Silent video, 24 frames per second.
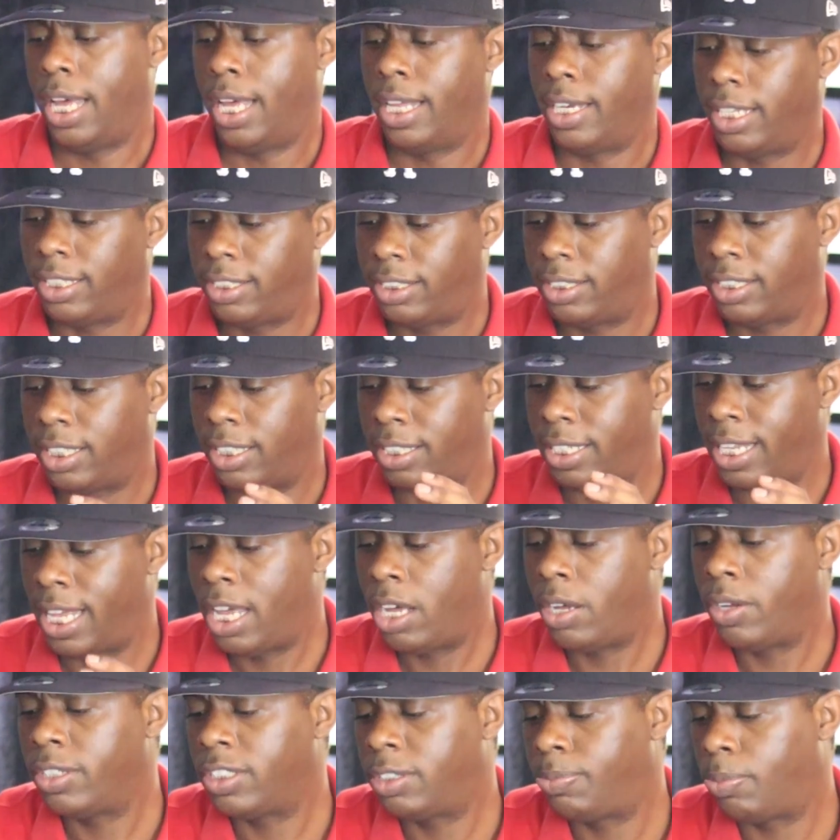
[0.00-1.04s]
this is a
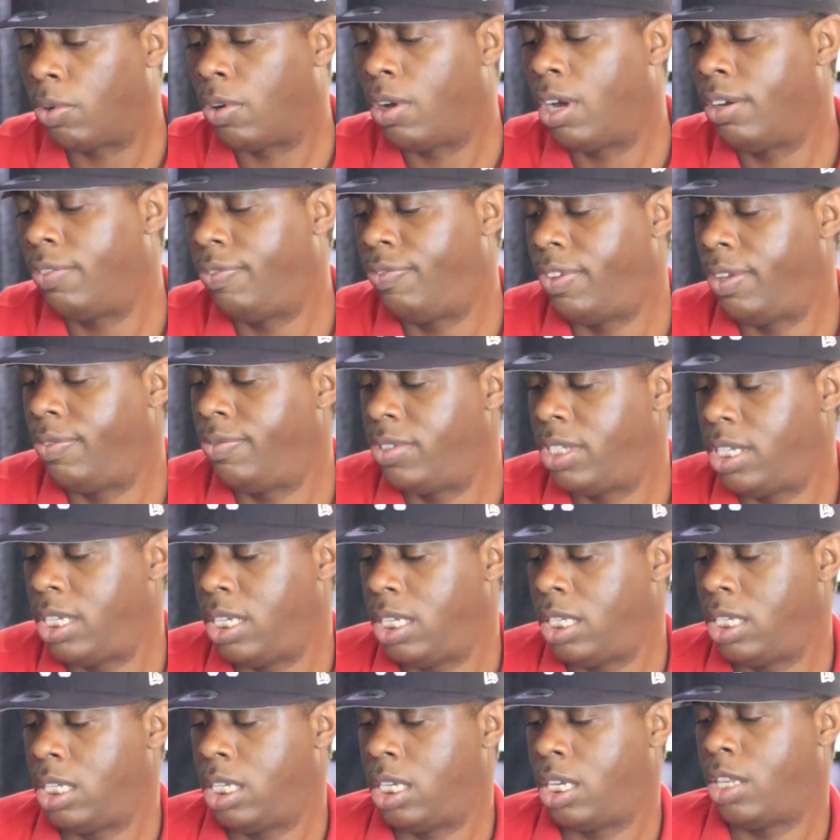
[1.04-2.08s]
Dell
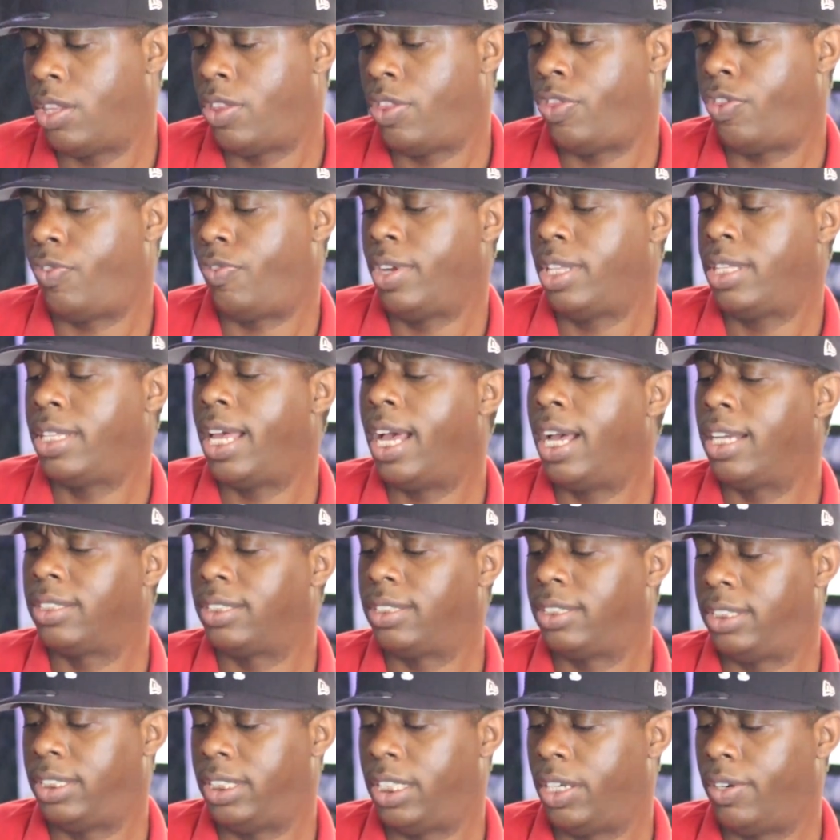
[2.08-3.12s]
Inspiron
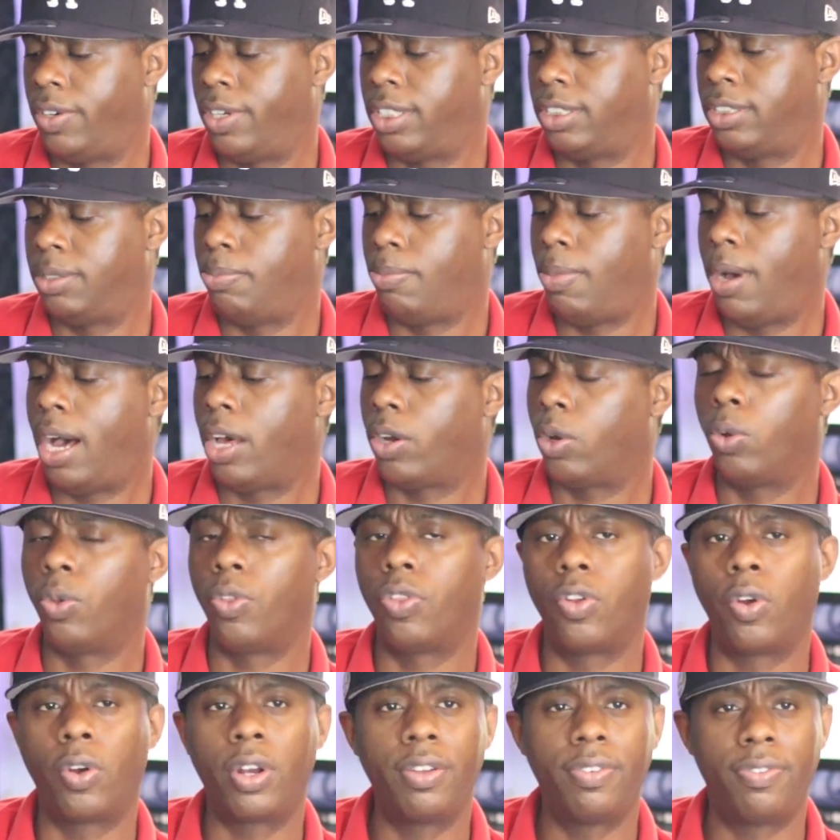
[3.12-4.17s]
3000 series, model
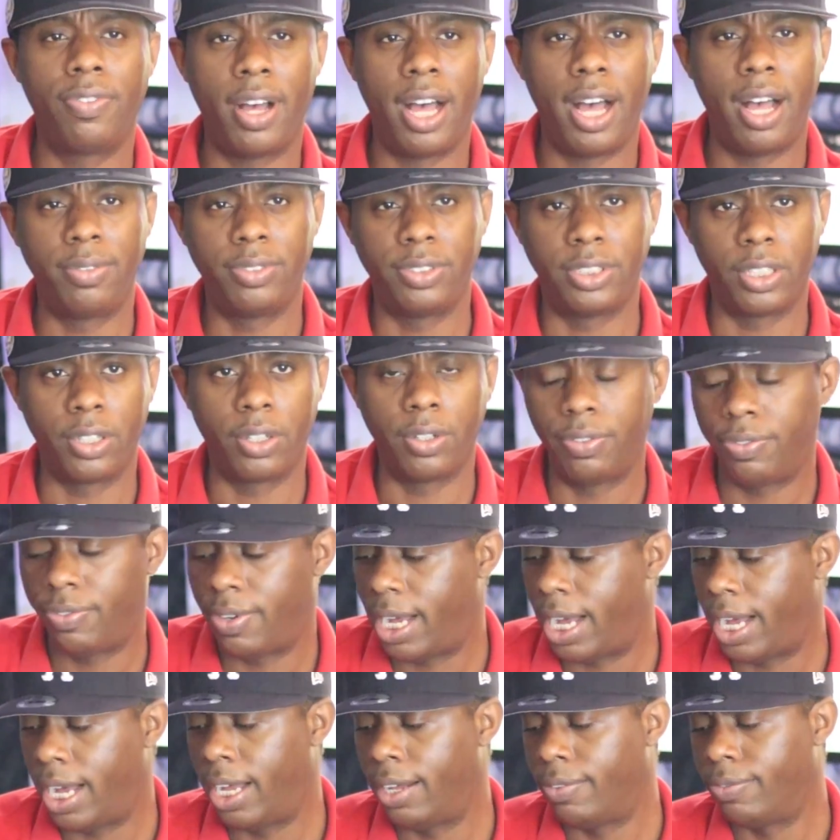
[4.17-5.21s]

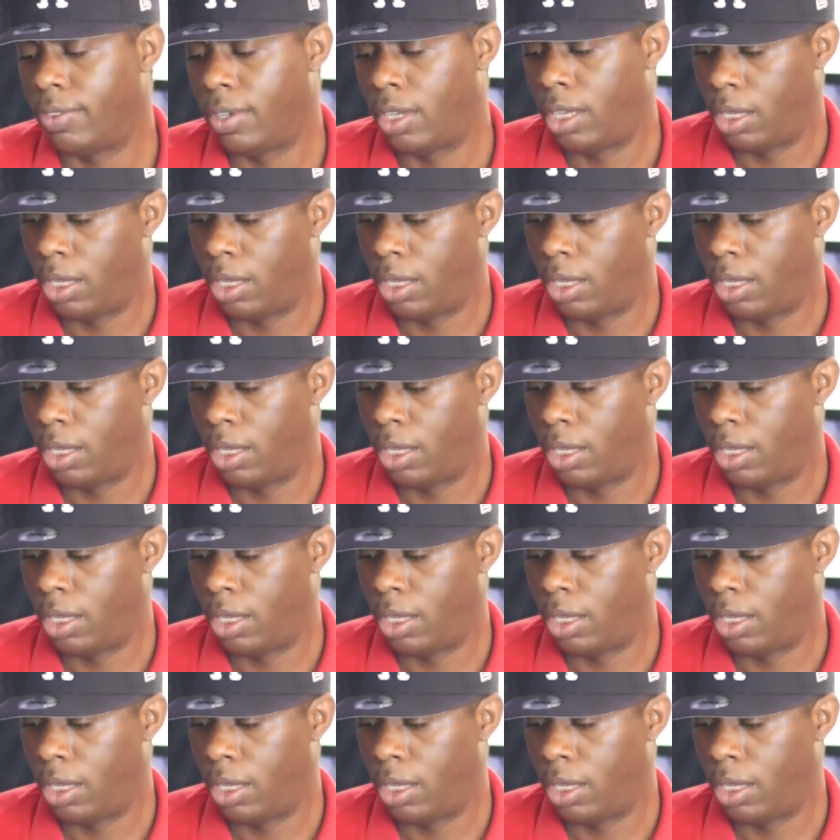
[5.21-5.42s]
3505,